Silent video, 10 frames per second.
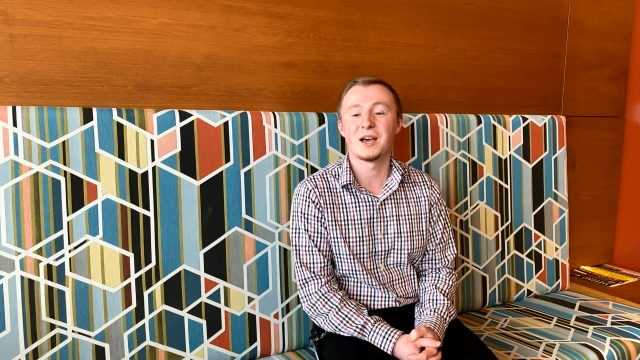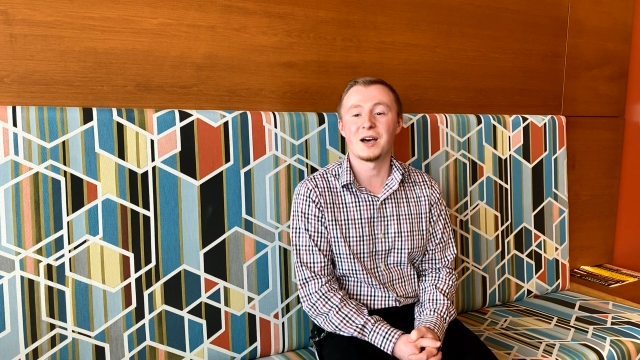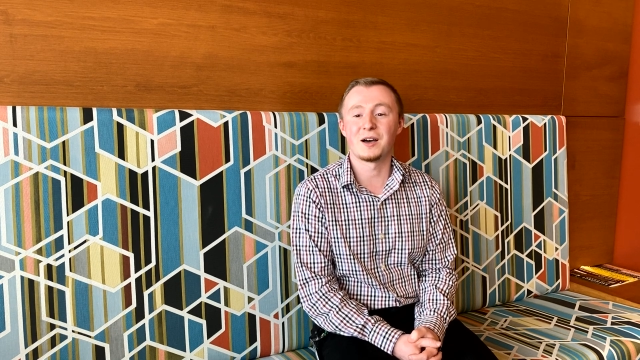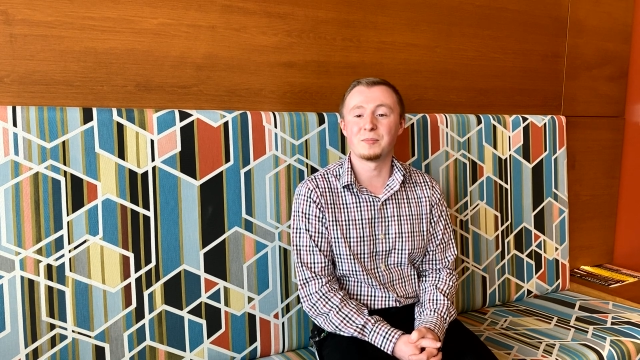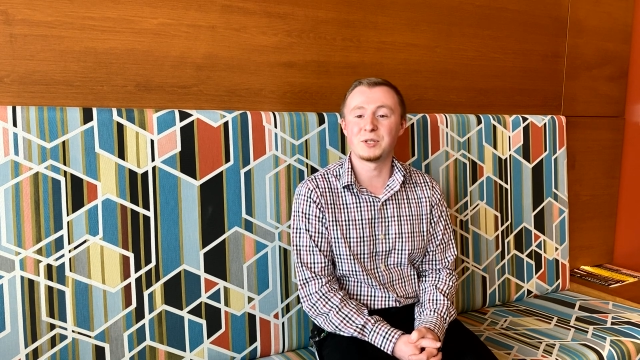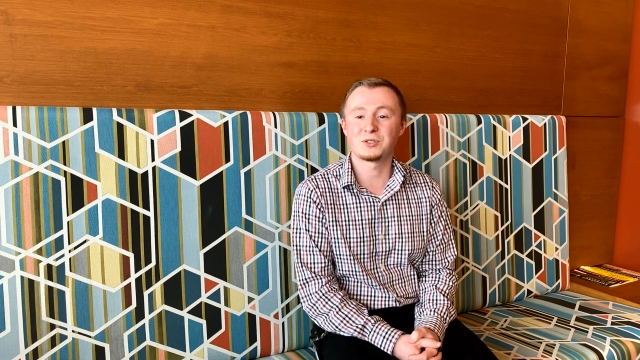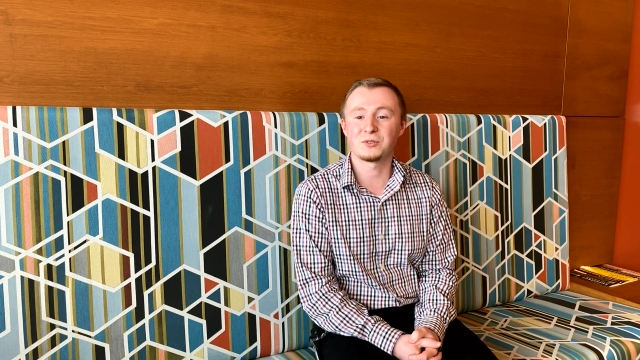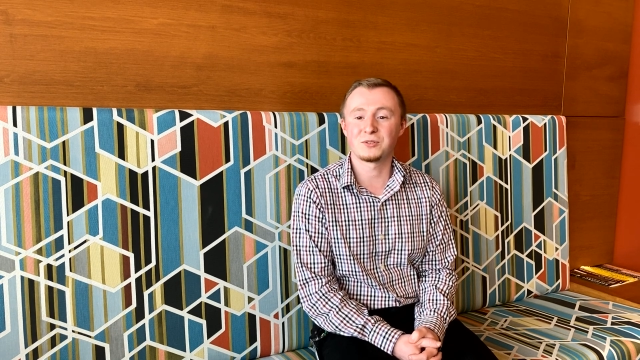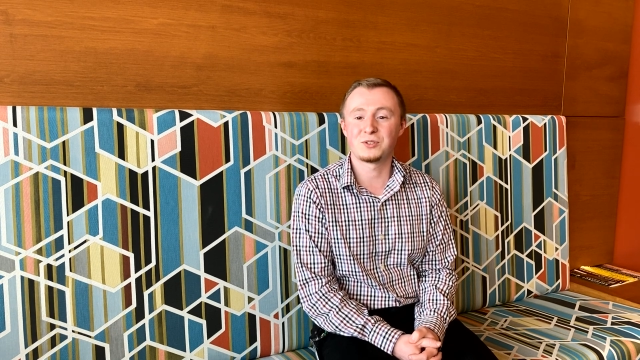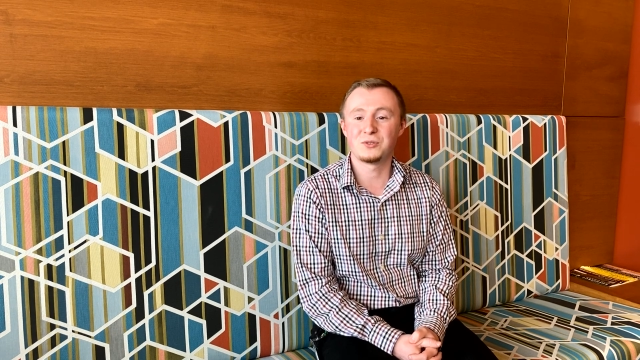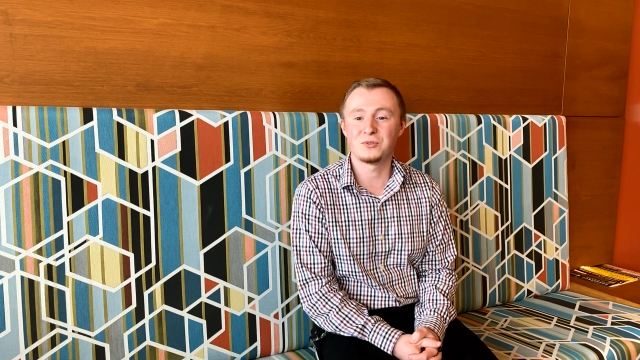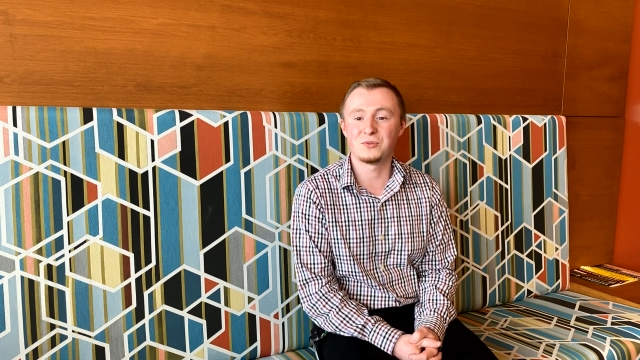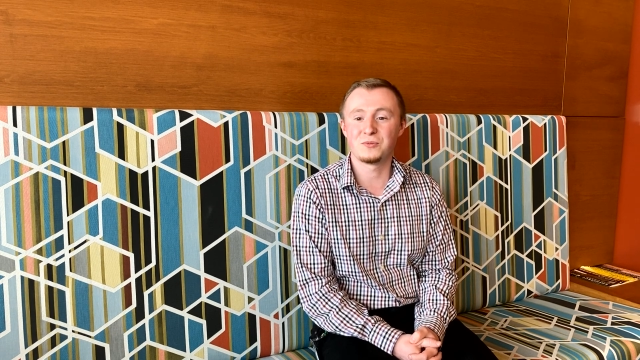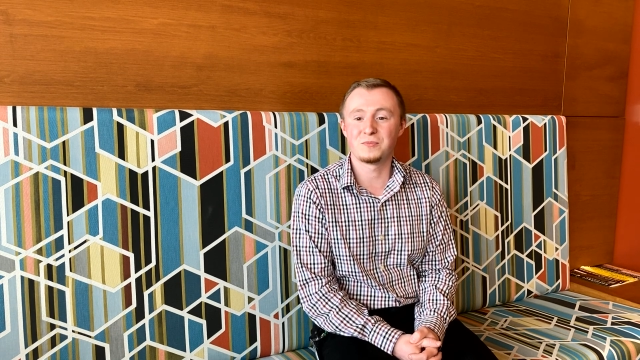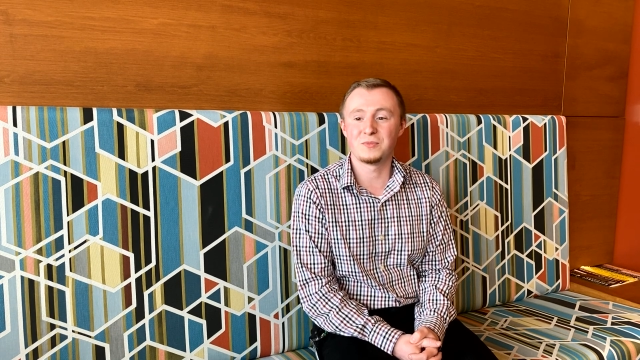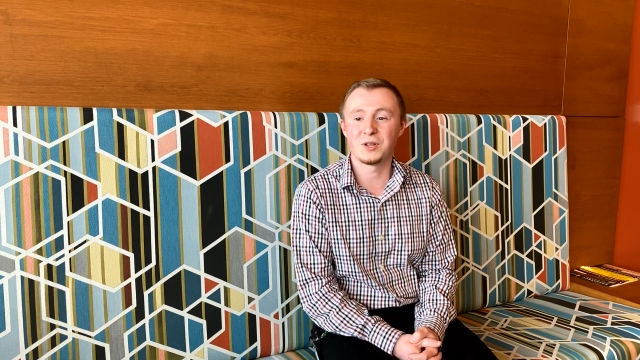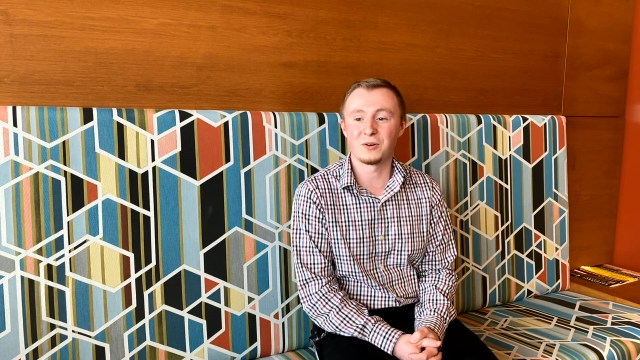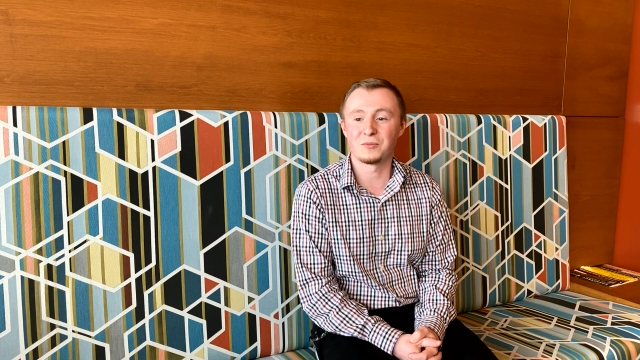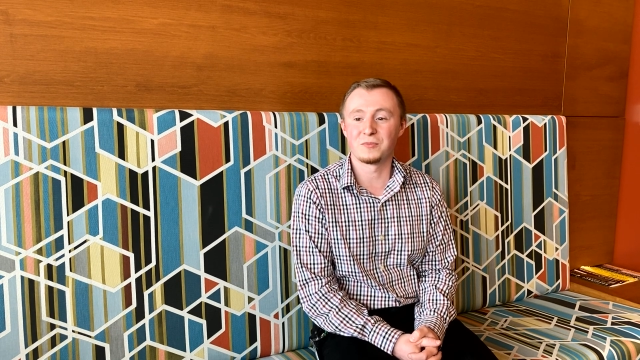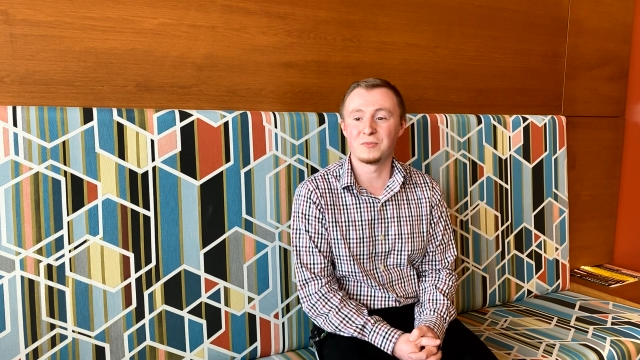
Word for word: Uh, be sure to, you know,